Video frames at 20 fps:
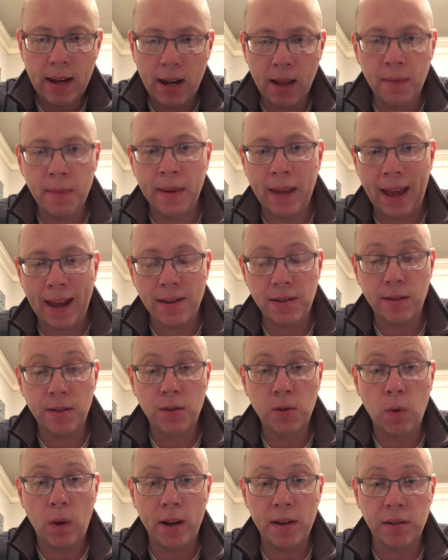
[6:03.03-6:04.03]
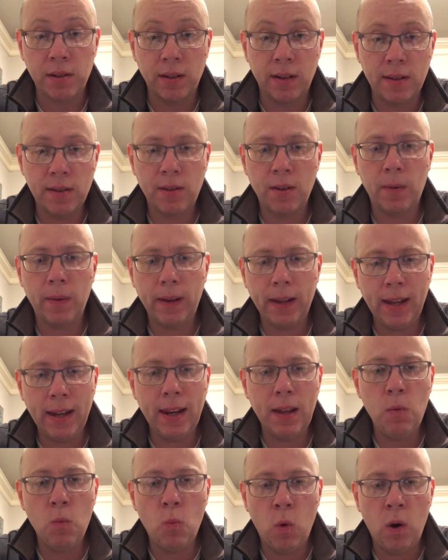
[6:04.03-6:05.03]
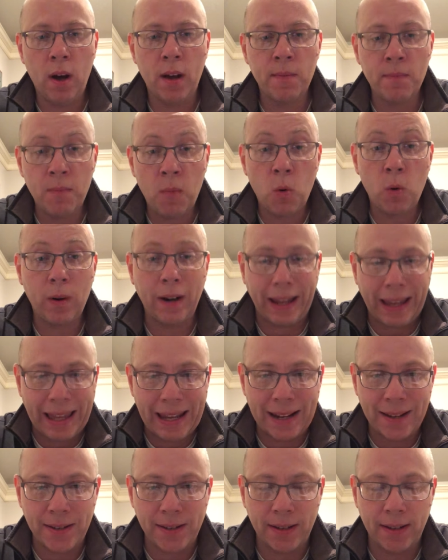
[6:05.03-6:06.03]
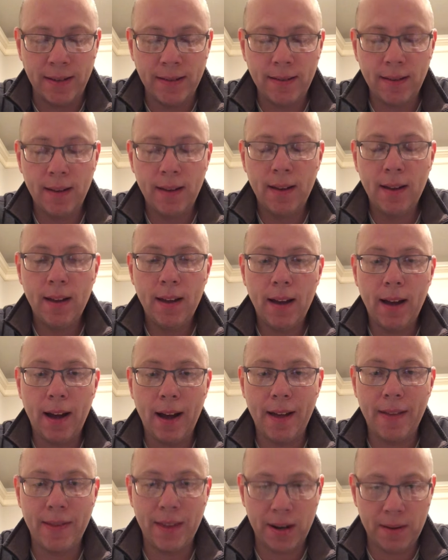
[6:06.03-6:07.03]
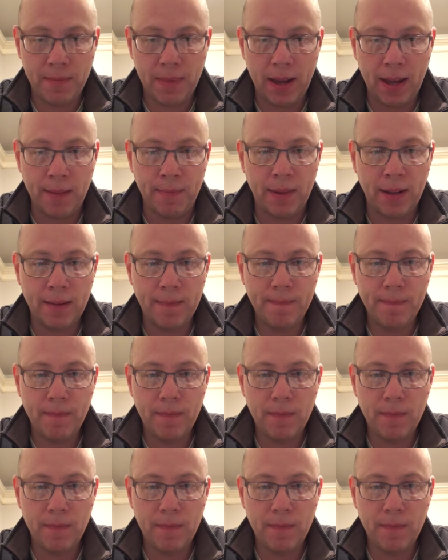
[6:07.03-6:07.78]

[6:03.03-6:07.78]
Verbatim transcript: now, let me ask this question Is there anyone more innocent uh, than a baby?